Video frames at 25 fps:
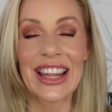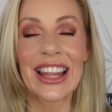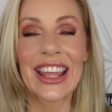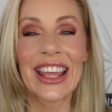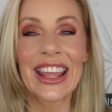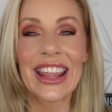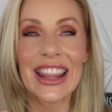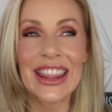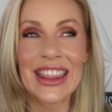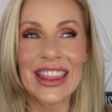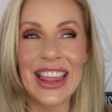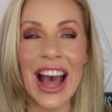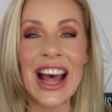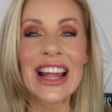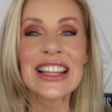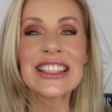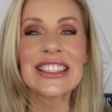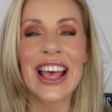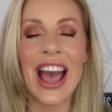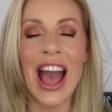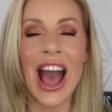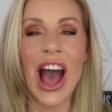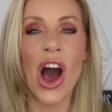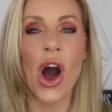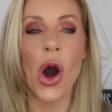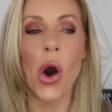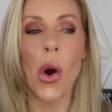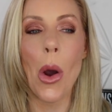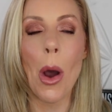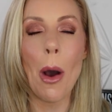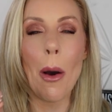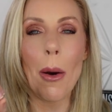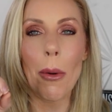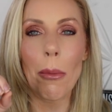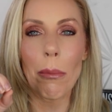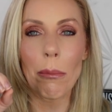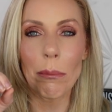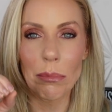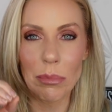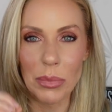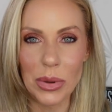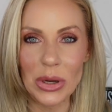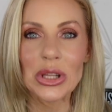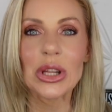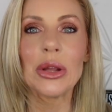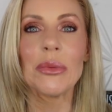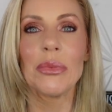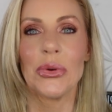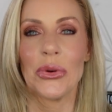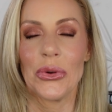Like that's how
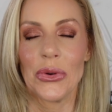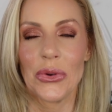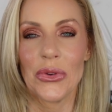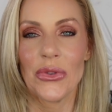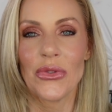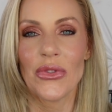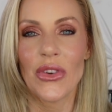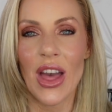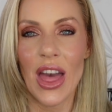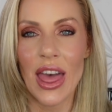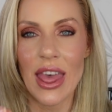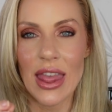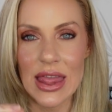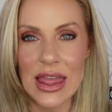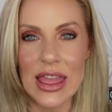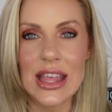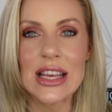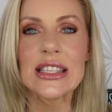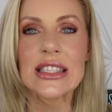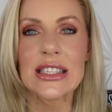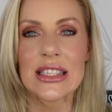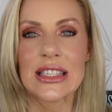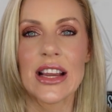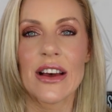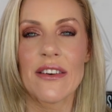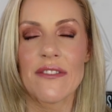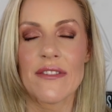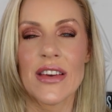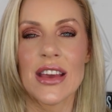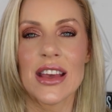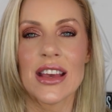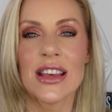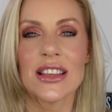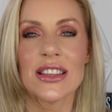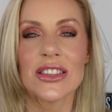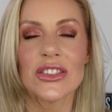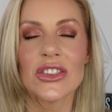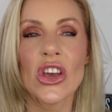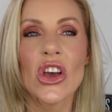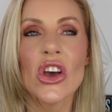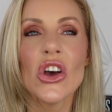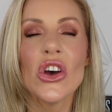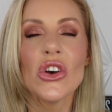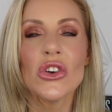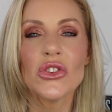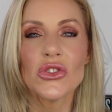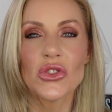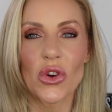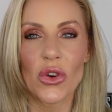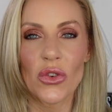bulletproof this stuff is.
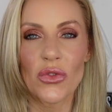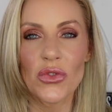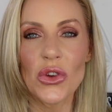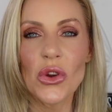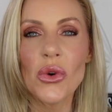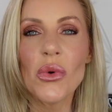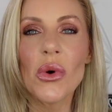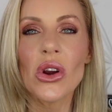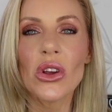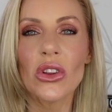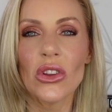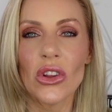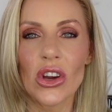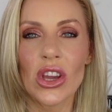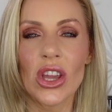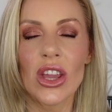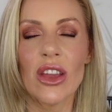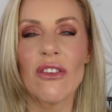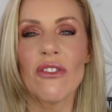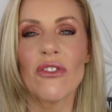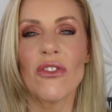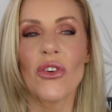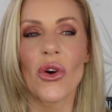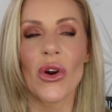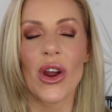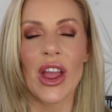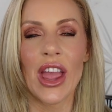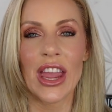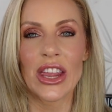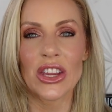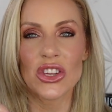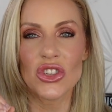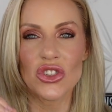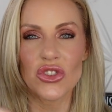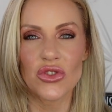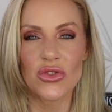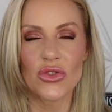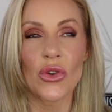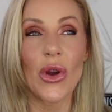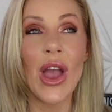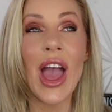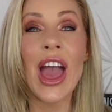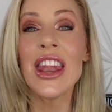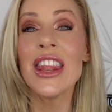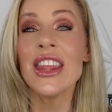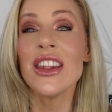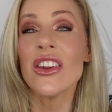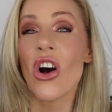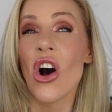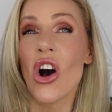So if you are looking for a true,
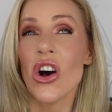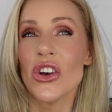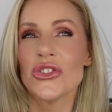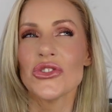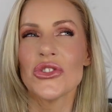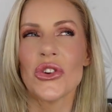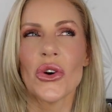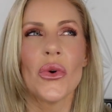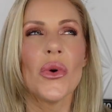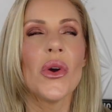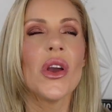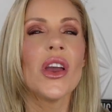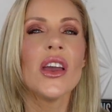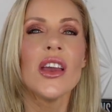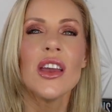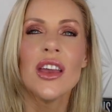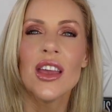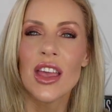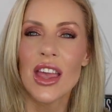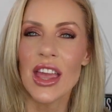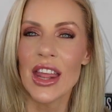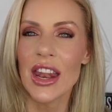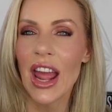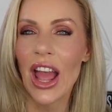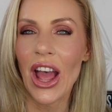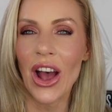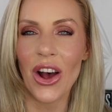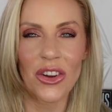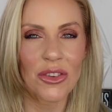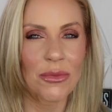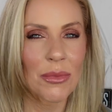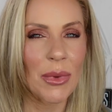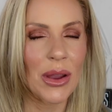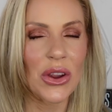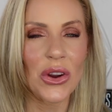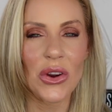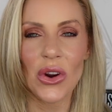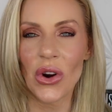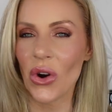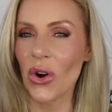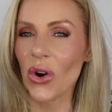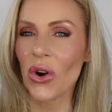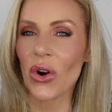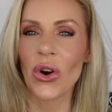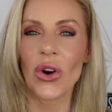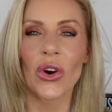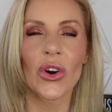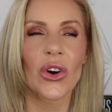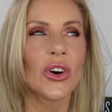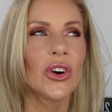and it also it held my
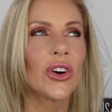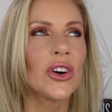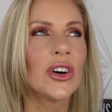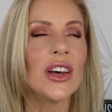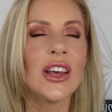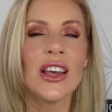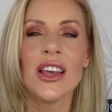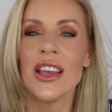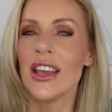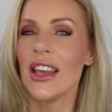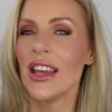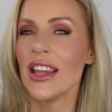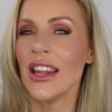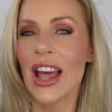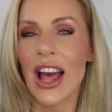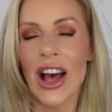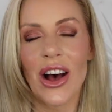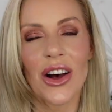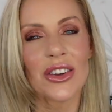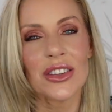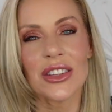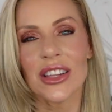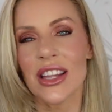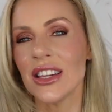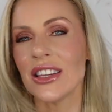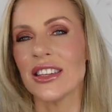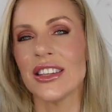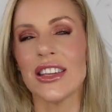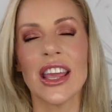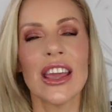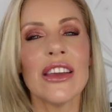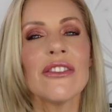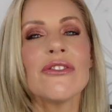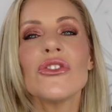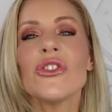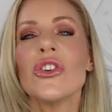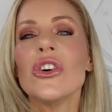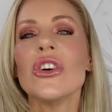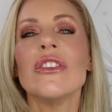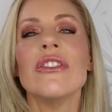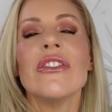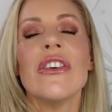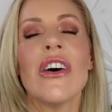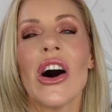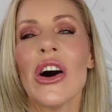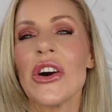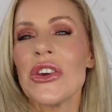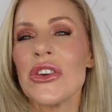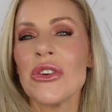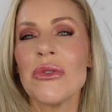curl, it held, it gave good
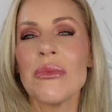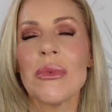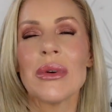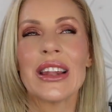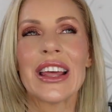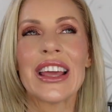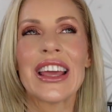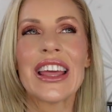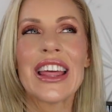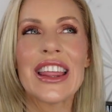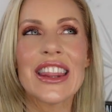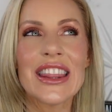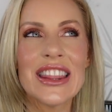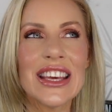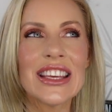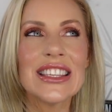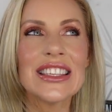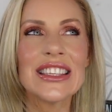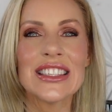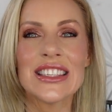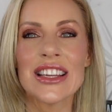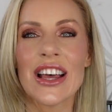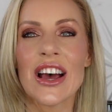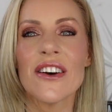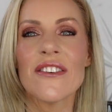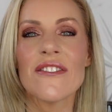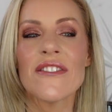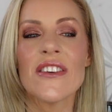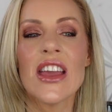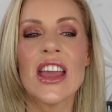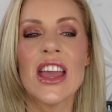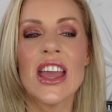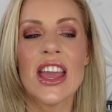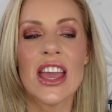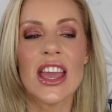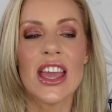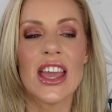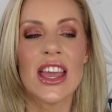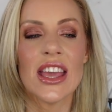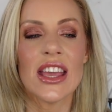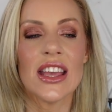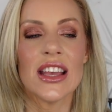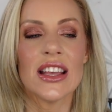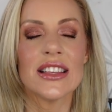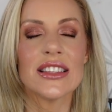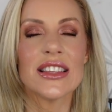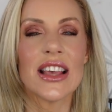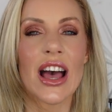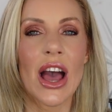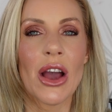volume. Like this stuff
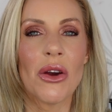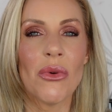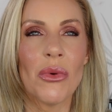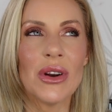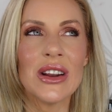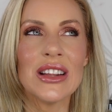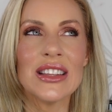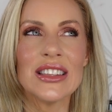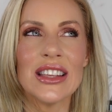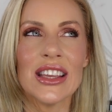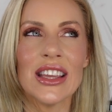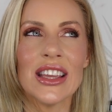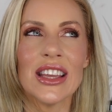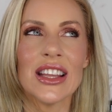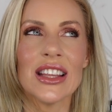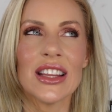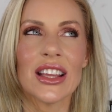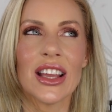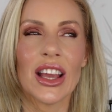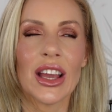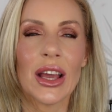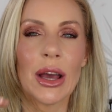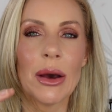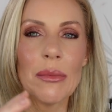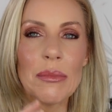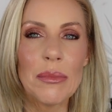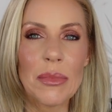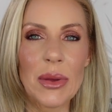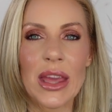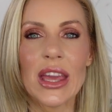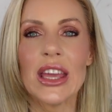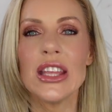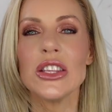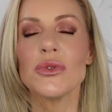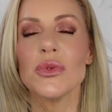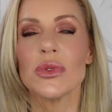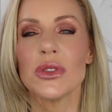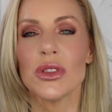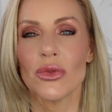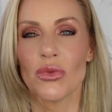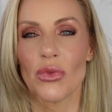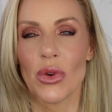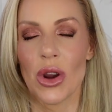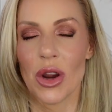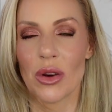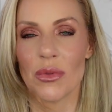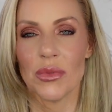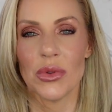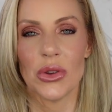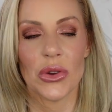is, I wanna say it competes with the
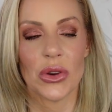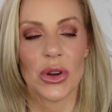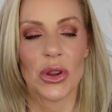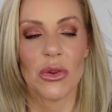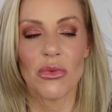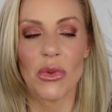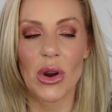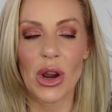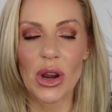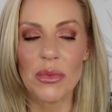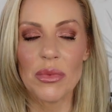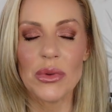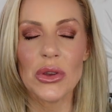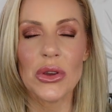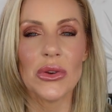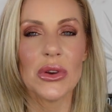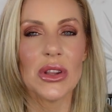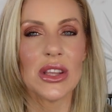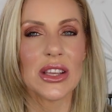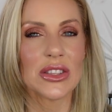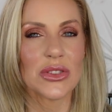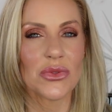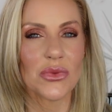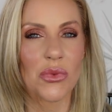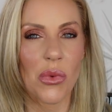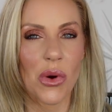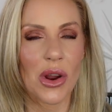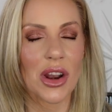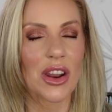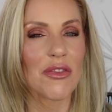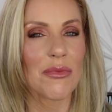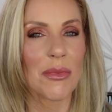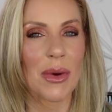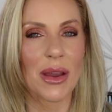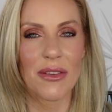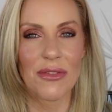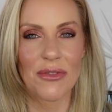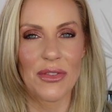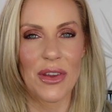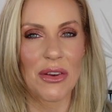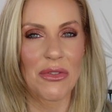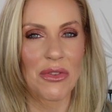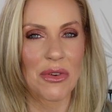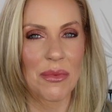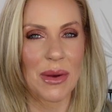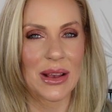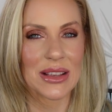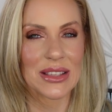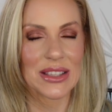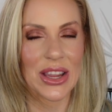Rare Beauty. Rare Beauty is one of my
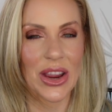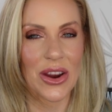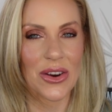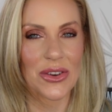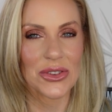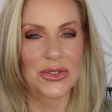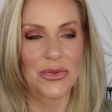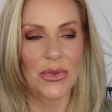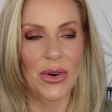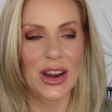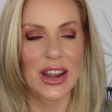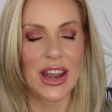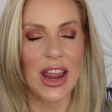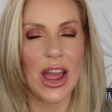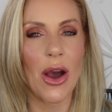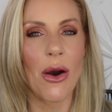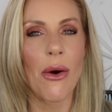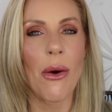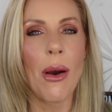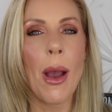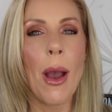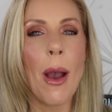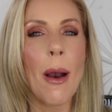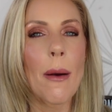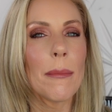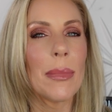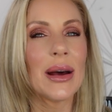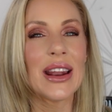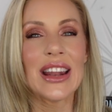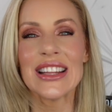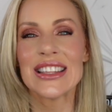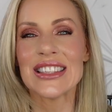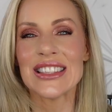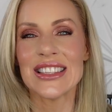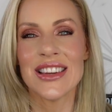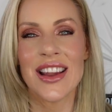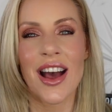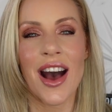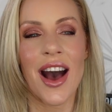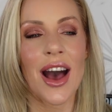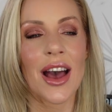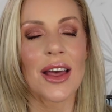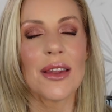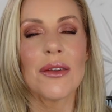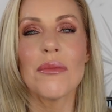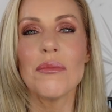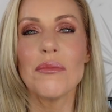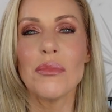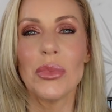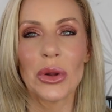favorite mascaras right now, but it's
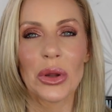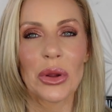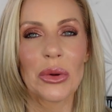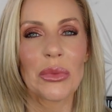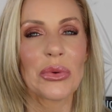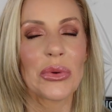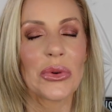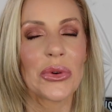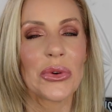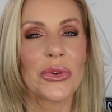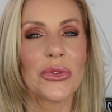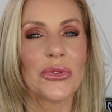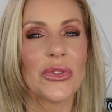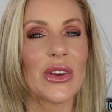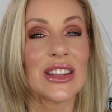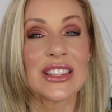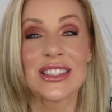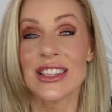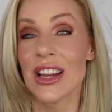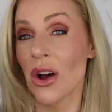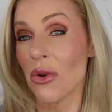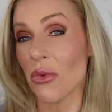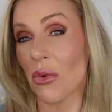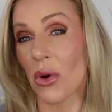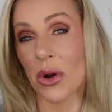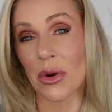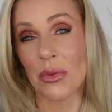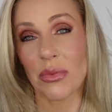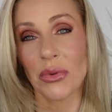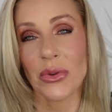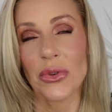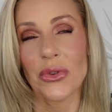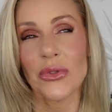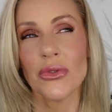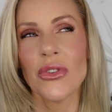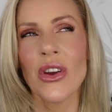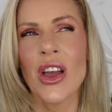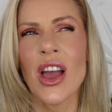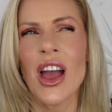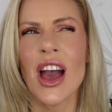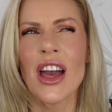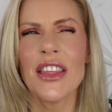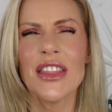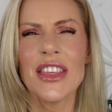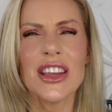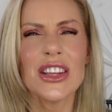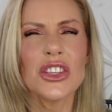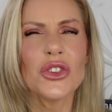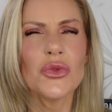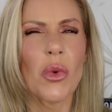not bulletproof, it's not waterproof. I
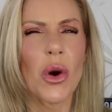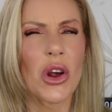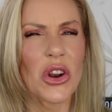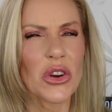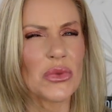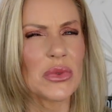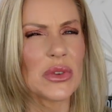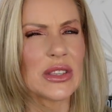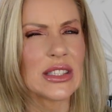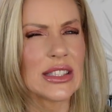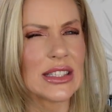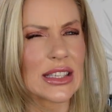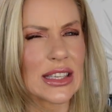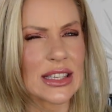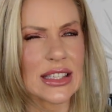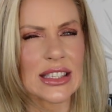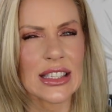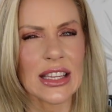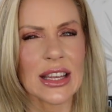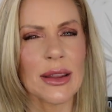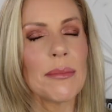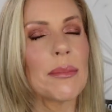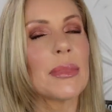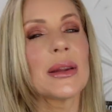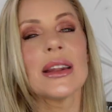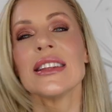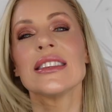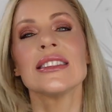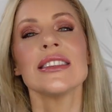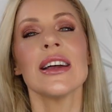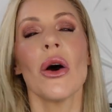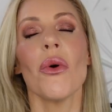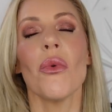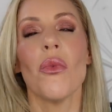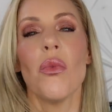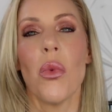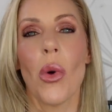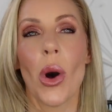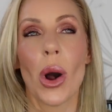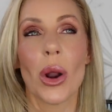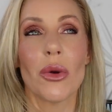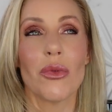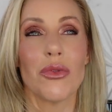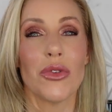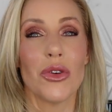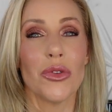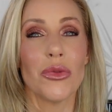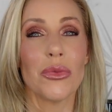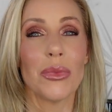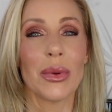think it's water resistant, but it's not
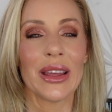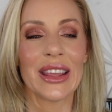waterproof.